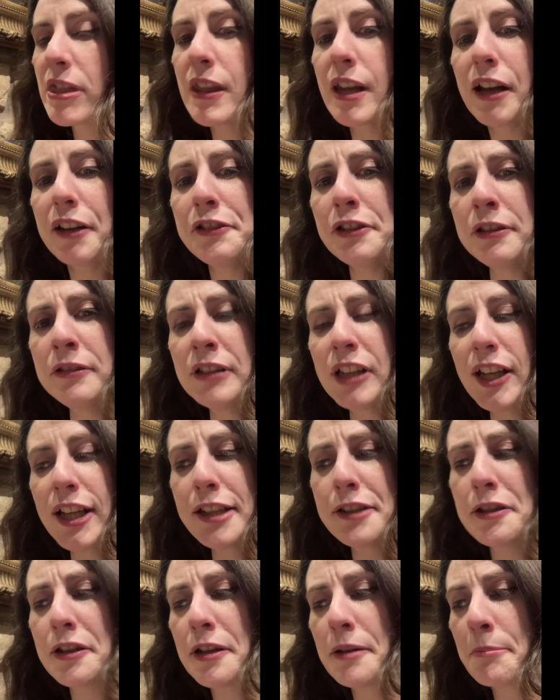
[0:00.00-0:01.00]
I don't like
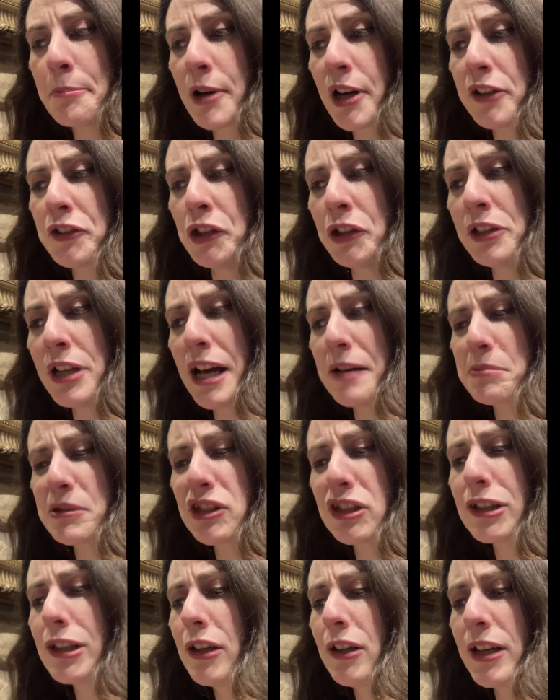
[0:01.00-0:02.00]
it, but I don't
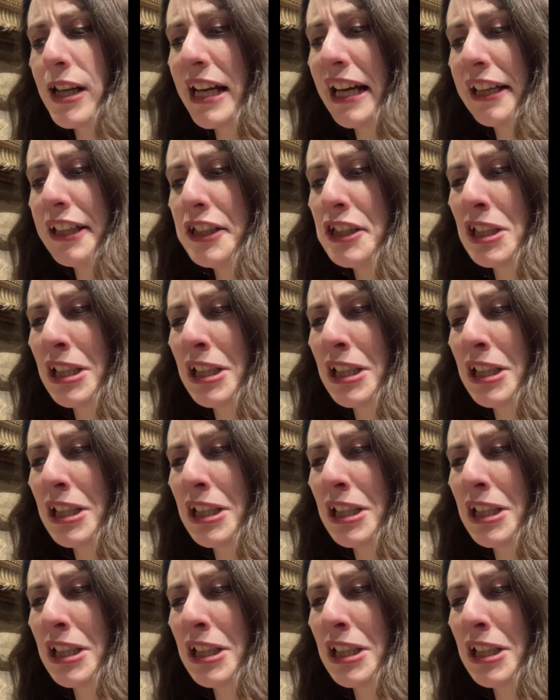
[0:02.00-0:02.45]
absolutely hate